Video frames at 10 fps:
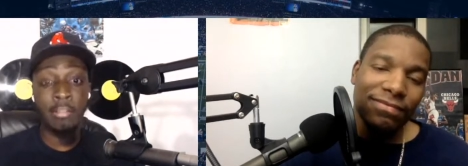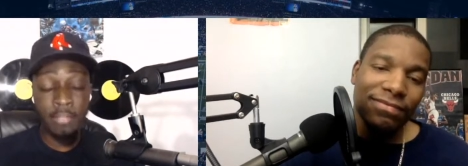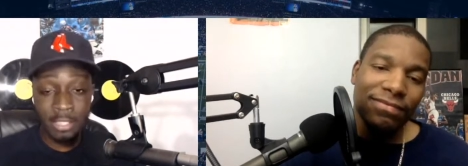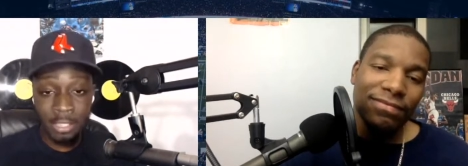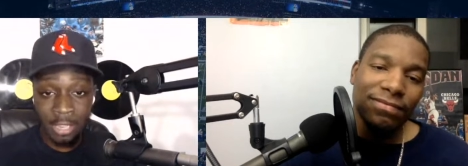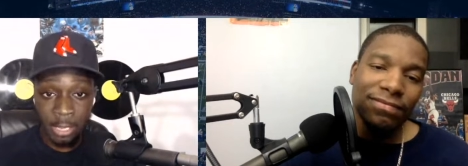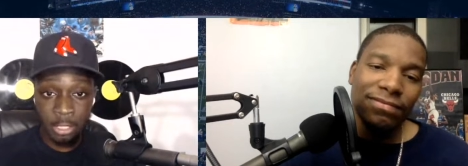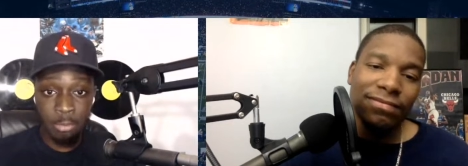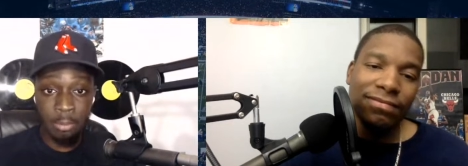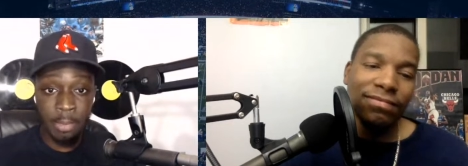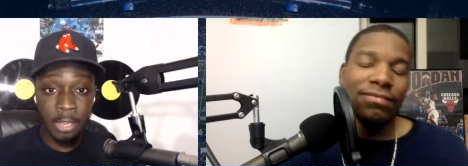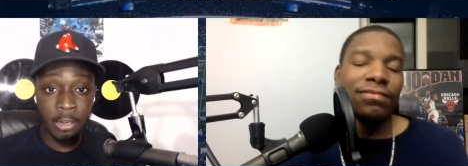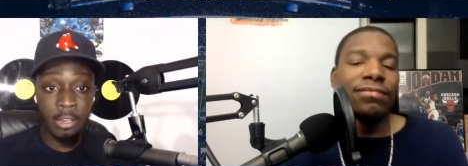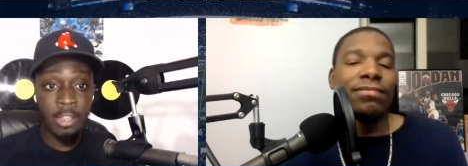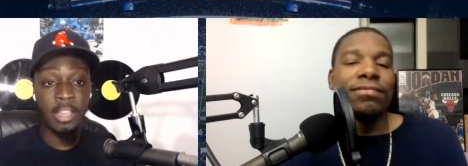Speaker 1: offensive line has been
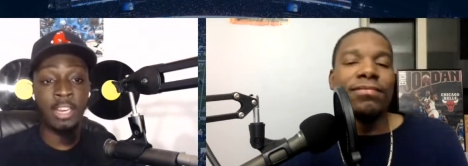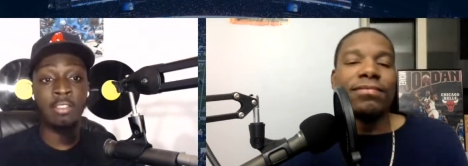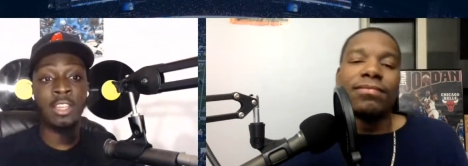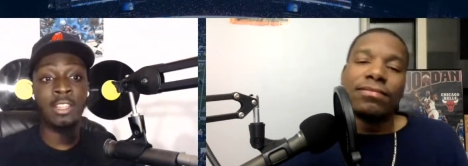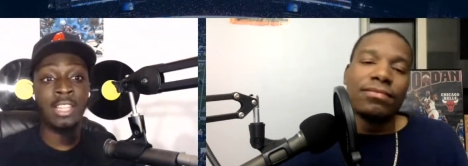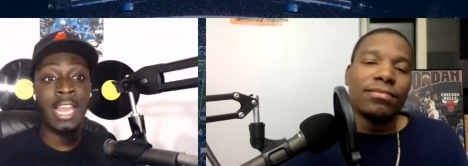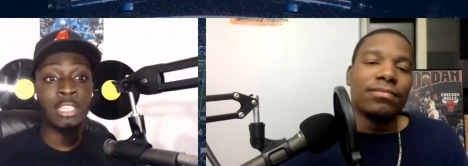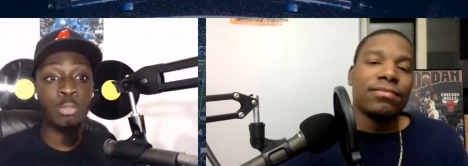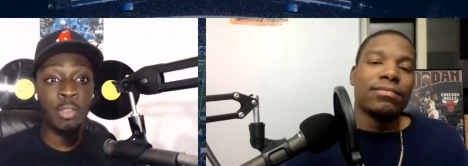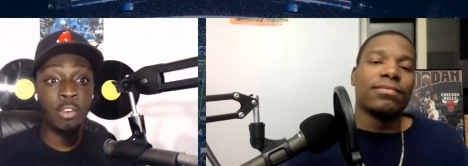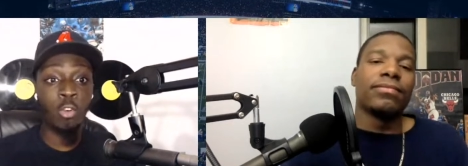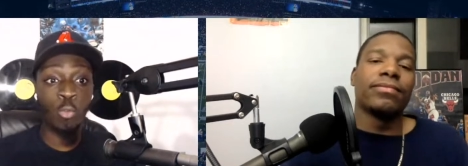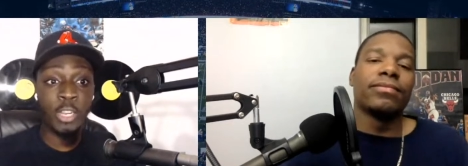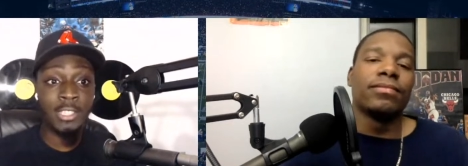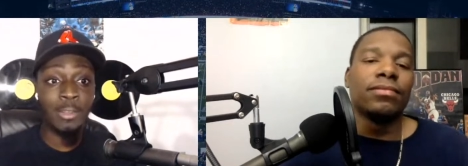better. And I think that's been the
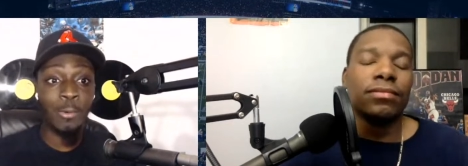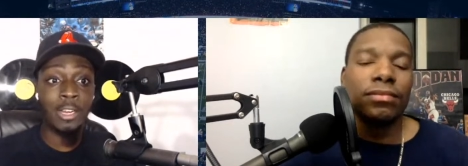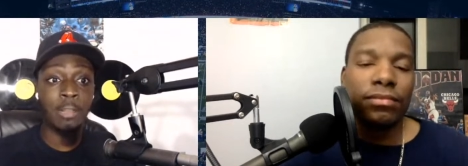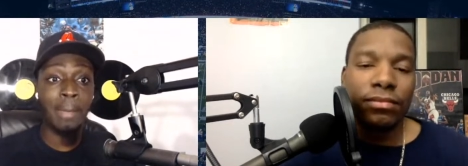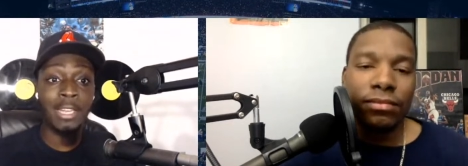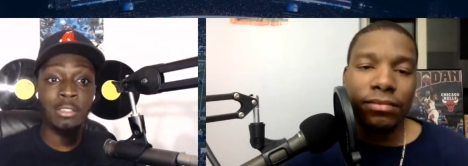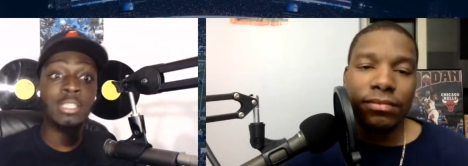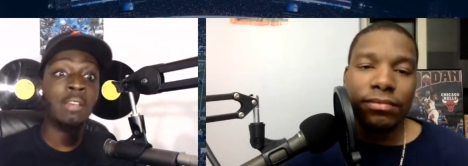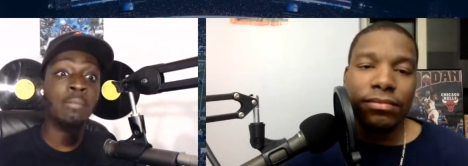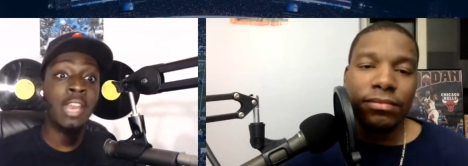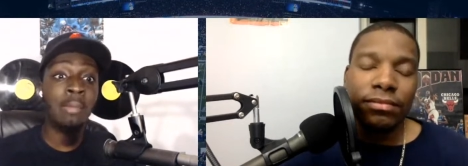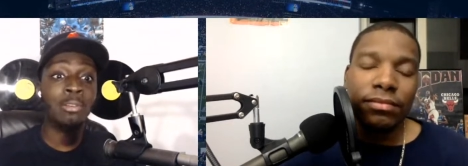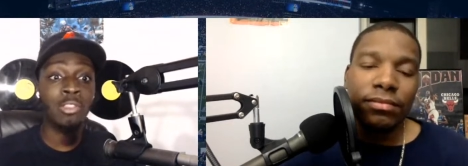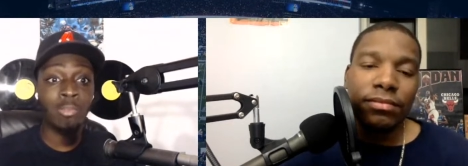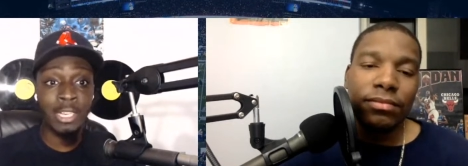reason why the Patriots have been able
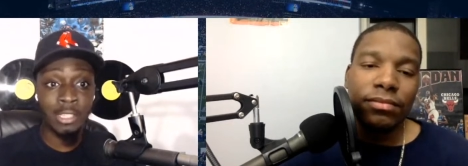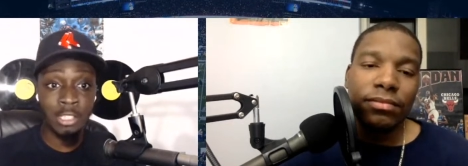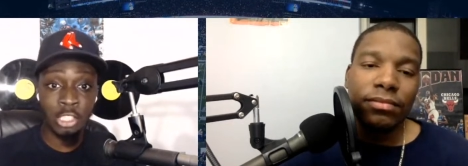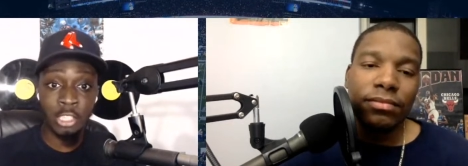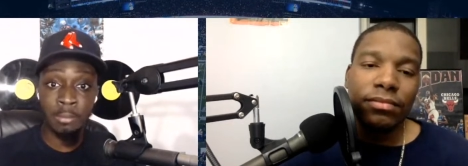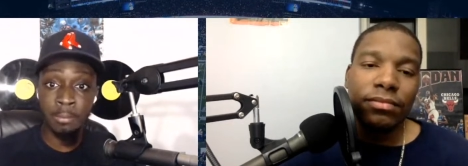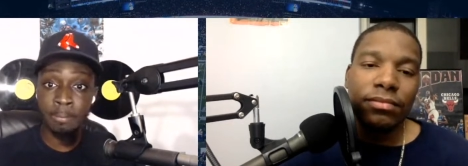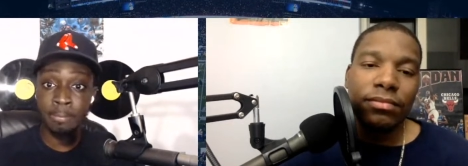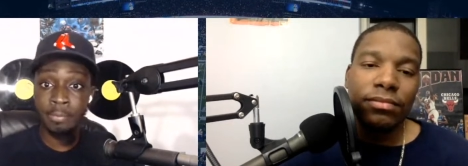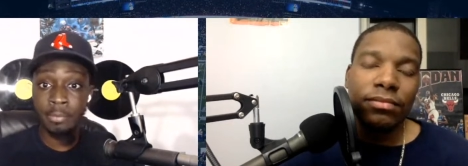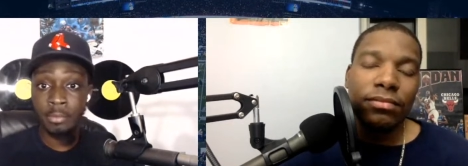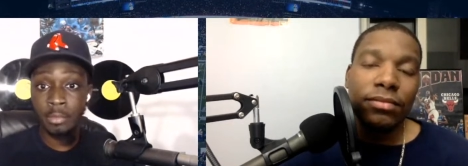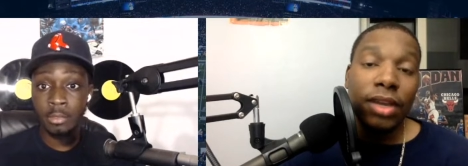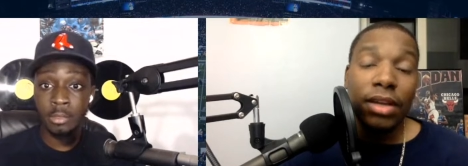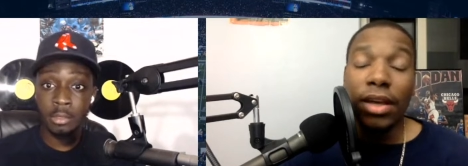to right this ship.
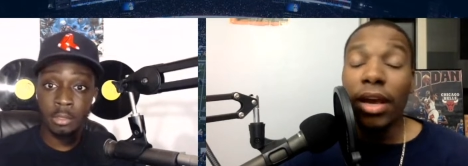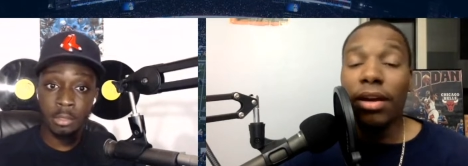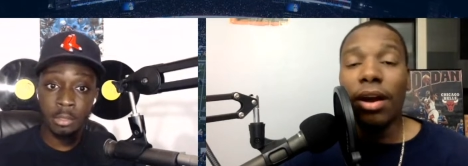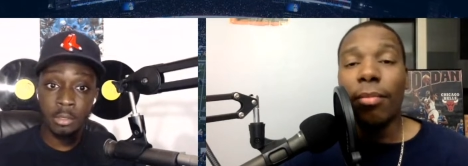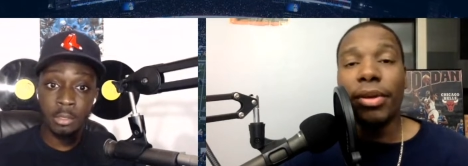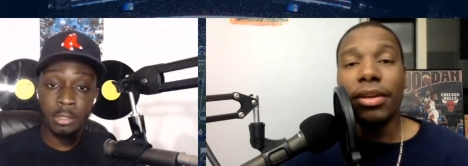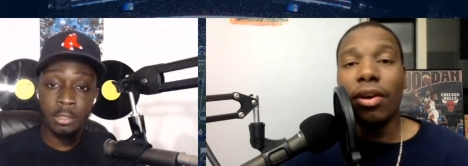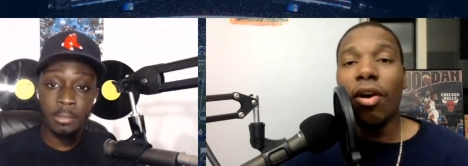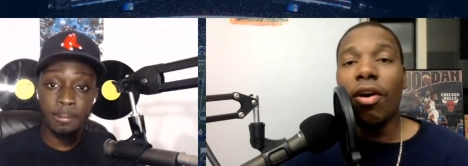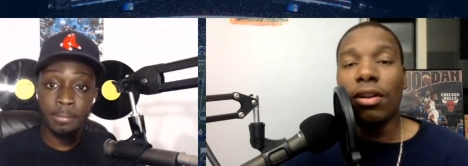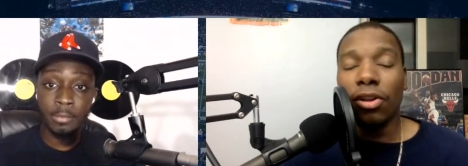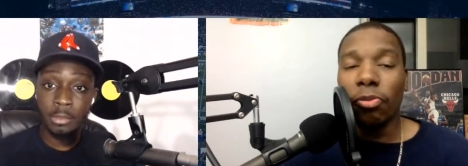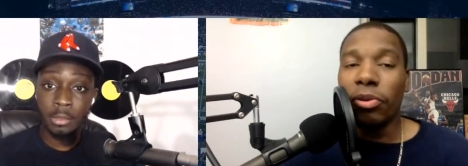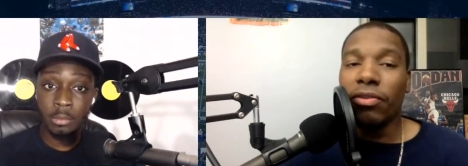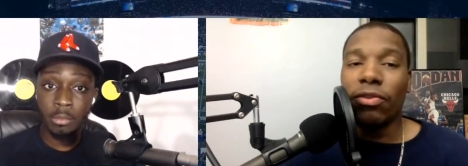
Speaker 2: Yeah, I mean they're on a little
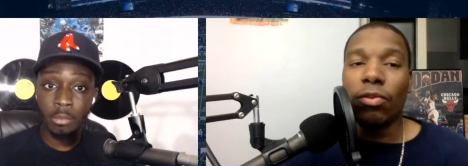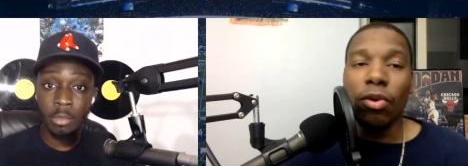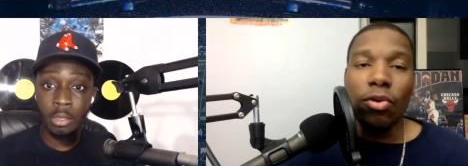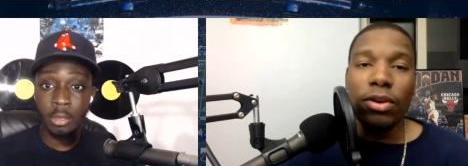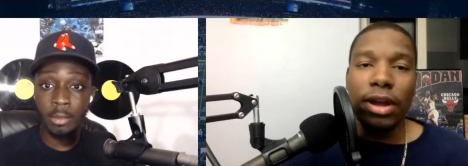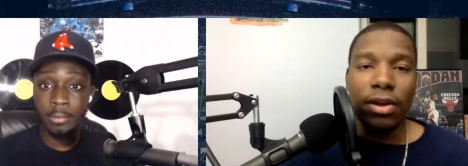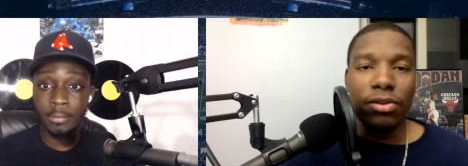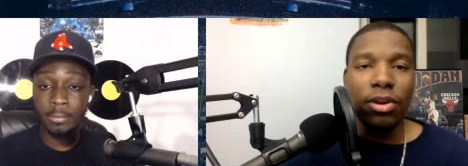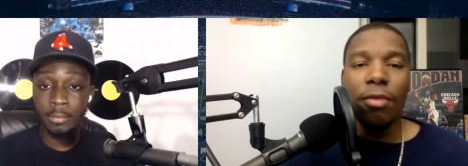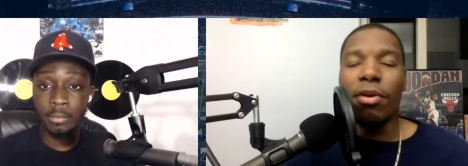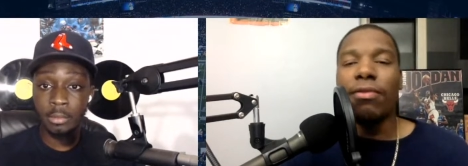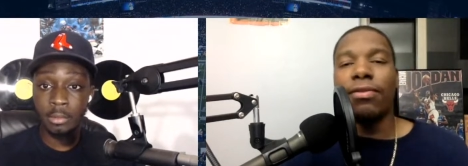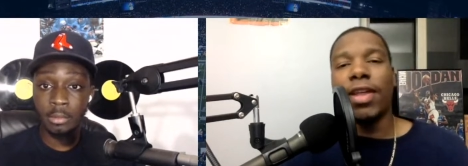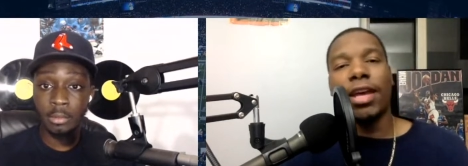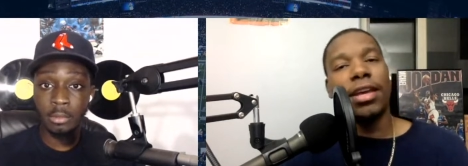bit of a roll now. You come off
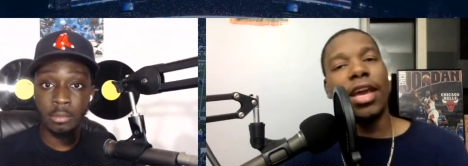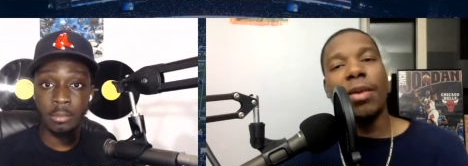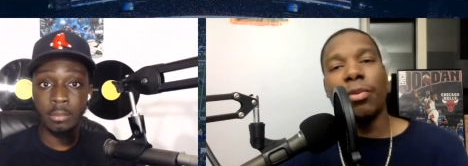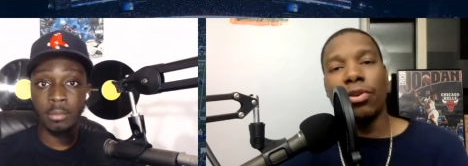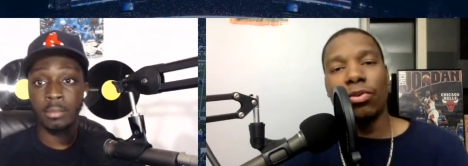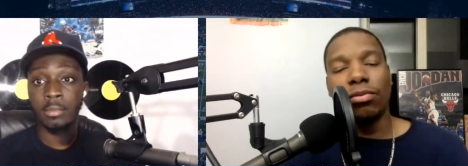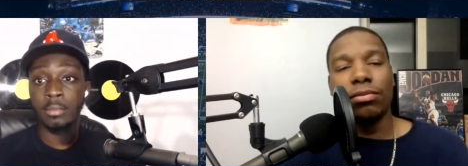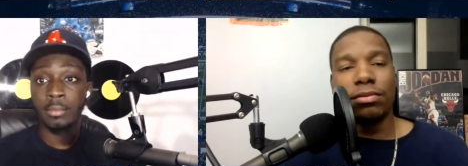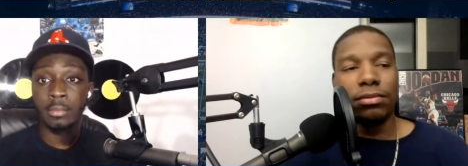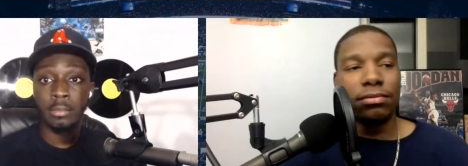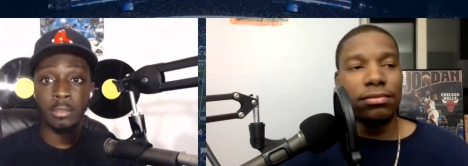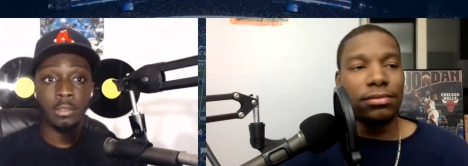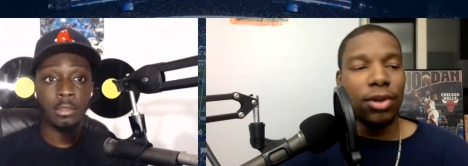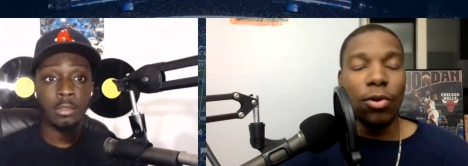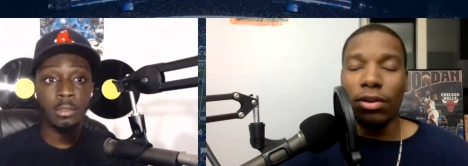of that game where you
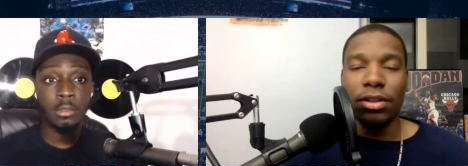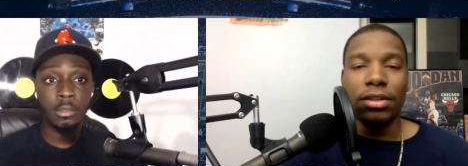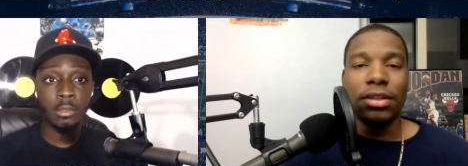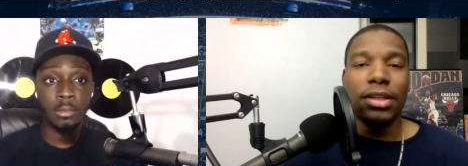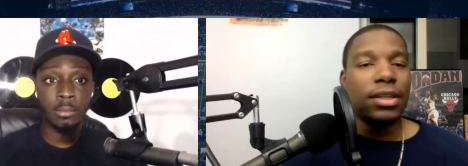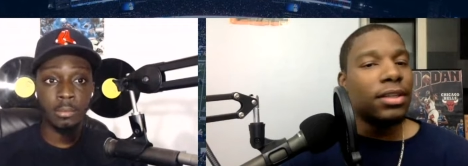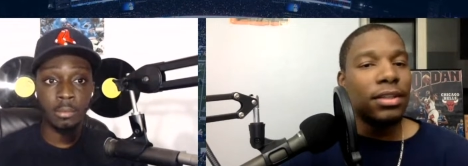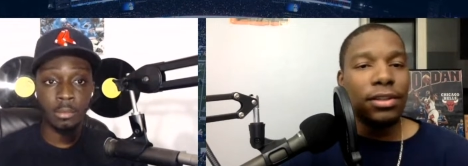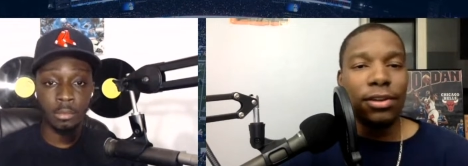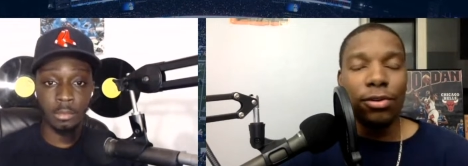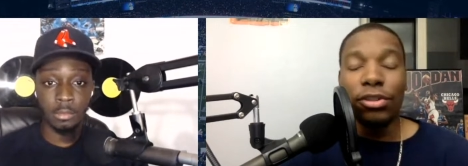totally, you know,